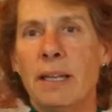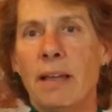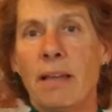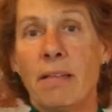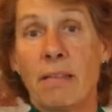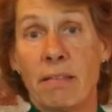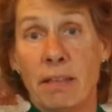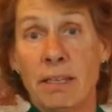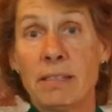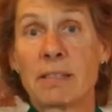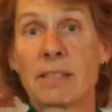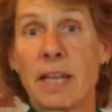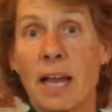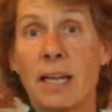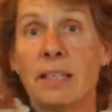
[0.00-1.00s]
things
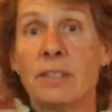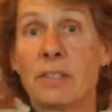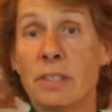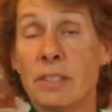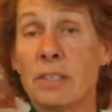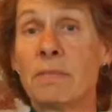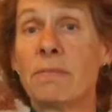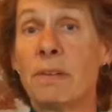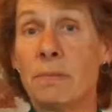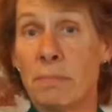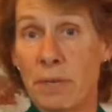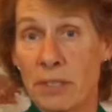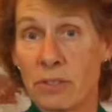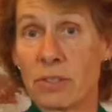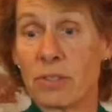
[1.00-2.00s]
got into different
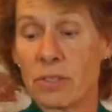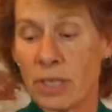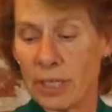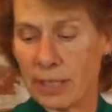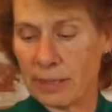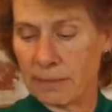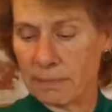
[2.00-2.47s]
messaging.